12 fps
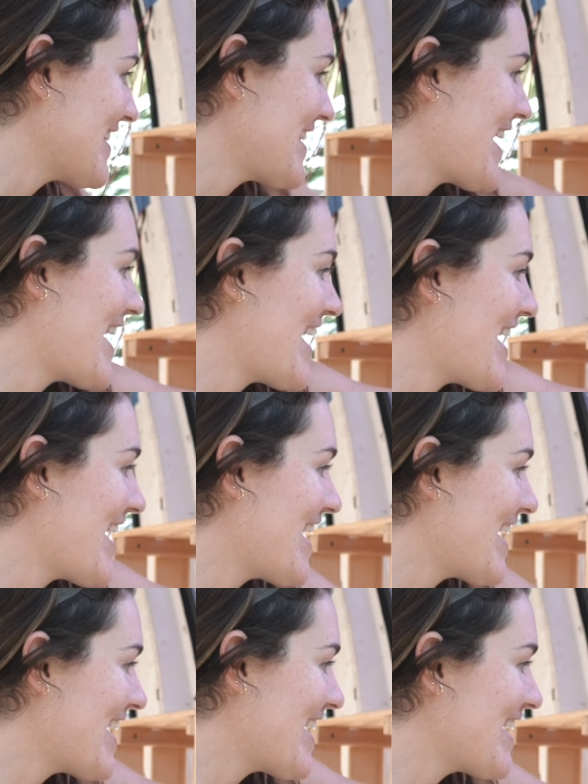
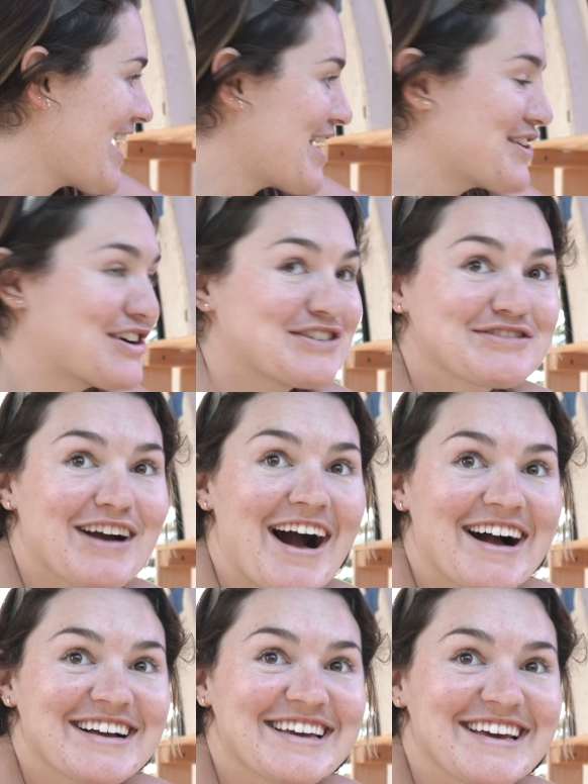Yay! And no
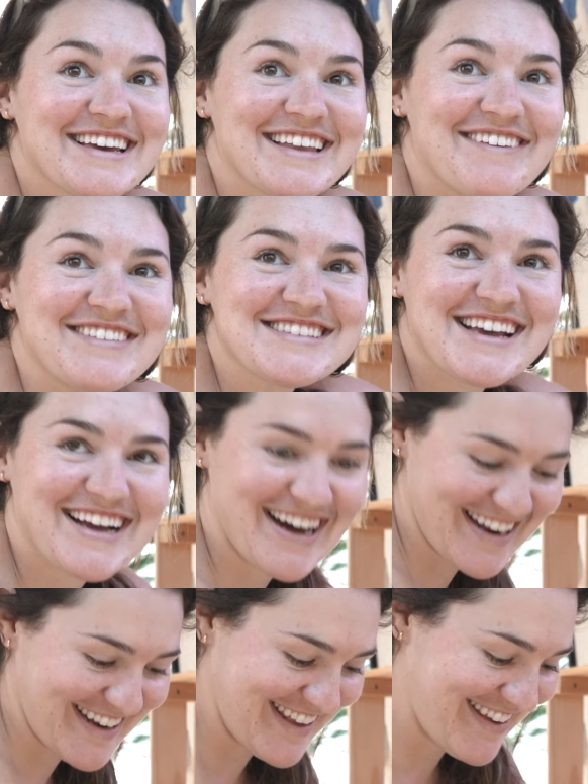rocking, that means I
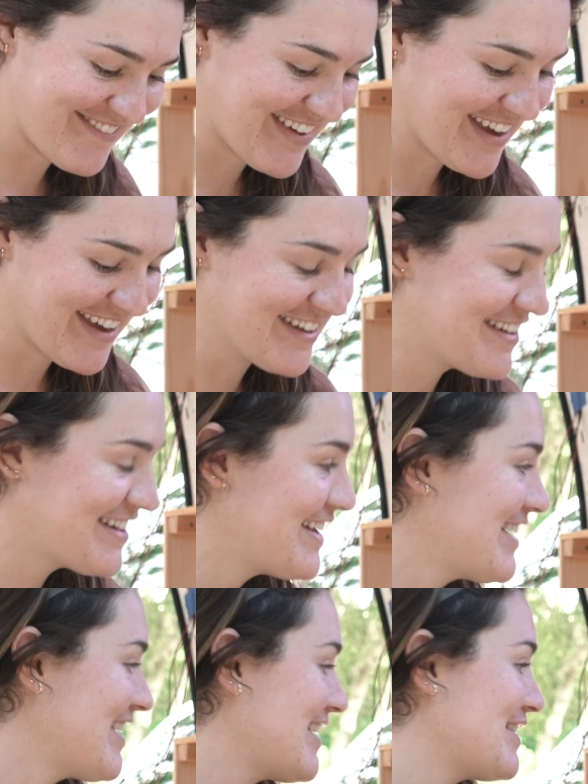got it even.
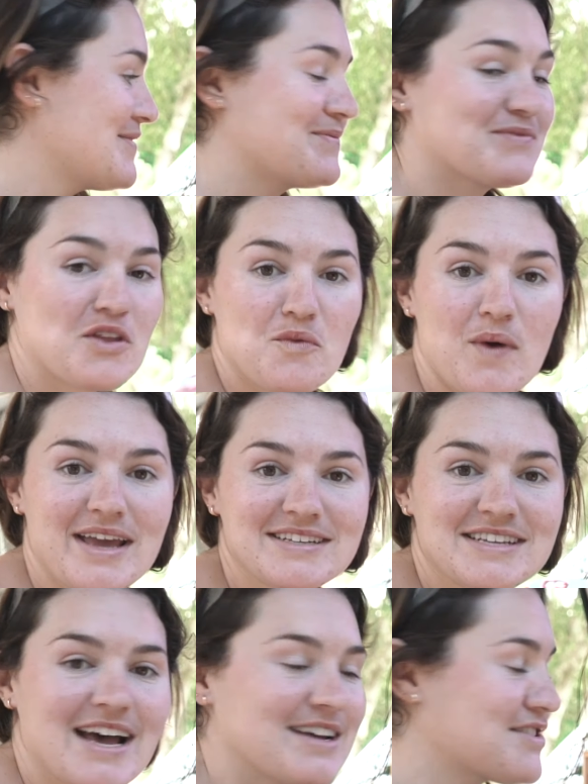Weight
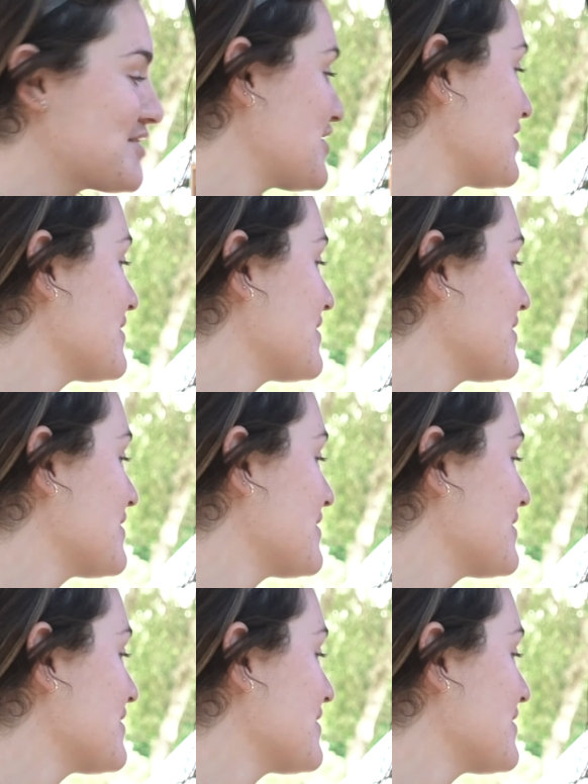test.